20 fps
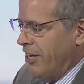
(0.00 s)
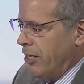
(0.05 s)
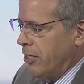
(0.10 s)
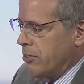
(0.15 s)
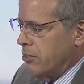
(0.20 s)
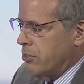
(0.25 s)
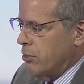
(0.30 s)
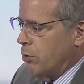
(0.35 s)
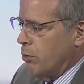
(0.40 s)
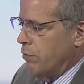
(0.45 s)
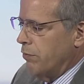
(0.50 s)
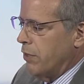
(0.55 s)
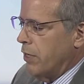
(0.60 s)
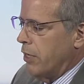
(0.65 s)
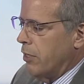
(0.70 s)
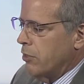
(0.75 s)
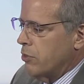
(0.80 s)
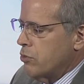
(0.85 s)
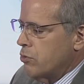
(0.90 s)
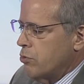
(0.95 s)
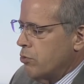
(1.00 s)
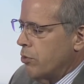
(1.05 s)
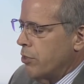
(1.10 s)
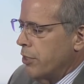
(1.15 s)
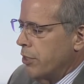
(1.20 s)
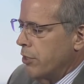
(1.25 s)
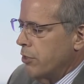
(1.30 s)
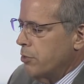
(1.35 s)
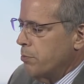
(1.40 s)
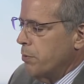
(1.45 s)
And so we've got
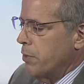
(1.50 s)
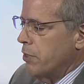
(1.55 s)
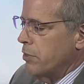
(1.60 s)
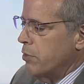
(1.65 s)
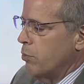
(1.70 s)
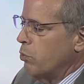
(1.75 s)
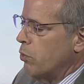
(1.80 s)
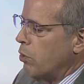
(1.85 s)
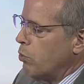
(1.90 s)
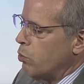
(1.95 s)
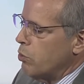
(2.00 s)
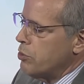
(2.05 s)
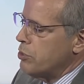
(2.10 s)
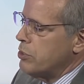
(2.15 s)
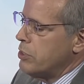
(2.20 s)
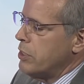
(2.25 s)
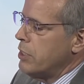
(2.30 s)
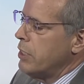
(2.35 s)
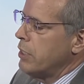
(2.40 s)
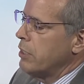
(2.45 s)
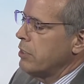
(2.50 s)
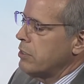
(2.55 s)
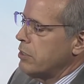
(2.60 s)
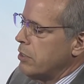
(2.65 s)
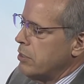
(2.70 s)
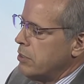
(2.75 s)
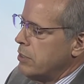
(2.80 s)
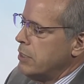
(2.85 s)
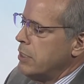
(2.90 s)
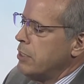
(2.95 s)
extraordinary experience. And what we're seeing is
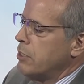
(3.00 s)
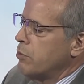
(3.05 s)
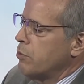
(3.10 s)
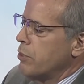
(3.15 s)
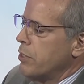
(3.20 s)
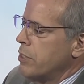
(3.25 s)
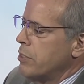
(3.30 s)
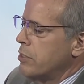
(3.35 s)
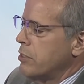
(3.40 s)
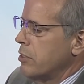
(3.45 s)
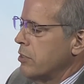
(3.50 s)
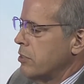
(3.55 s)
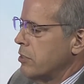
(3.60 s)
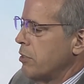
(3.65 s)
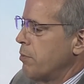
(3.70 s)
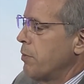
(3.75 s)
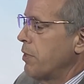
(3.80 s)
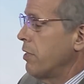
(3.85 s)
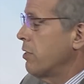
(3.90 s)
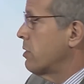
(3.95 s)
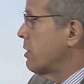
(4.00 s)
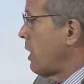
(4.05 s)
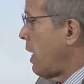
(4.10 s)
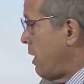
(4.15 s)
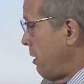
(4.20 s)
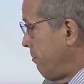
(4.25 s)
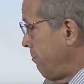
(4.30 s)
a decrease in some of the side